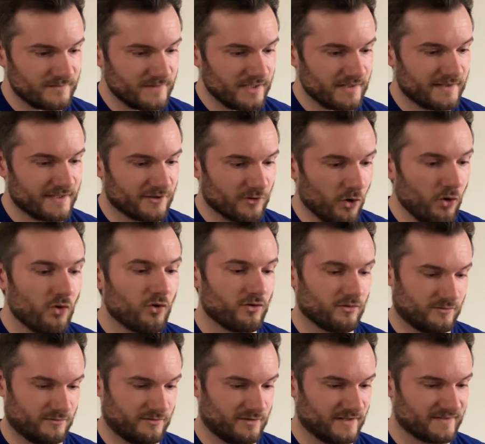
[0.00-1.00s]
the goal
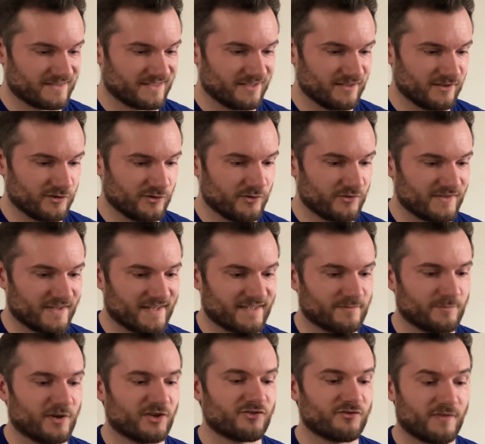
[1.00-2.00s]
is to lose as
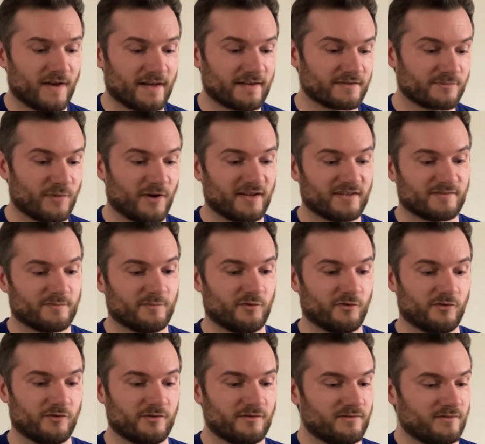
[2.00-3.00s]
much fat as
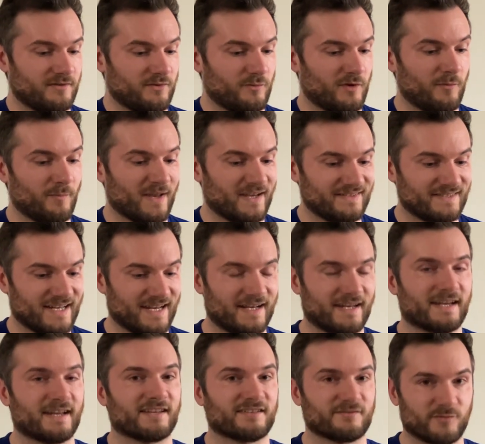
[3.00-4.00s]
possible while
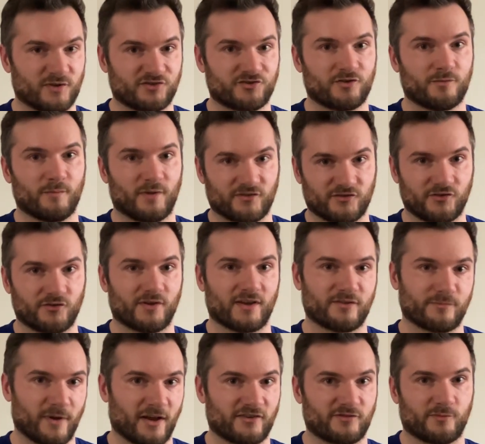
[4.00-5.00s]
maintaining as much muscle as
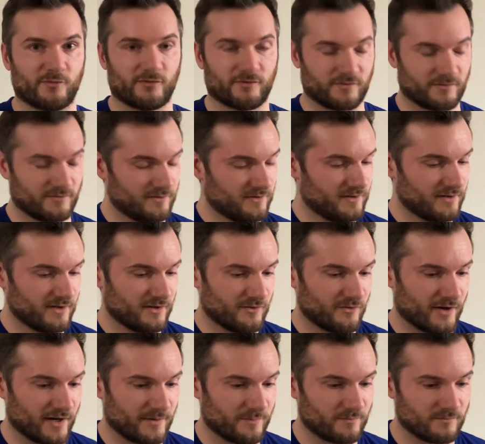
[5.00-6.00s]
possible,
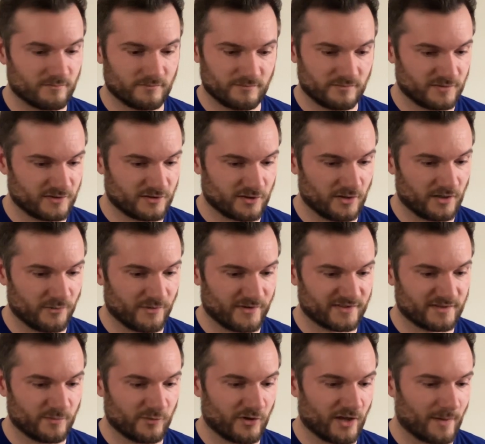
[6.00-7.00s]
right? Totally
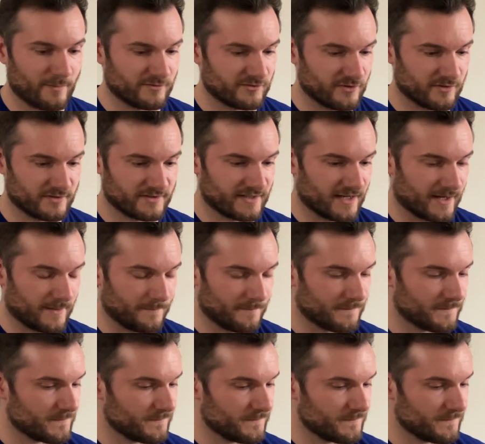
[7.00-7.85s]
reasonable, happens all the time.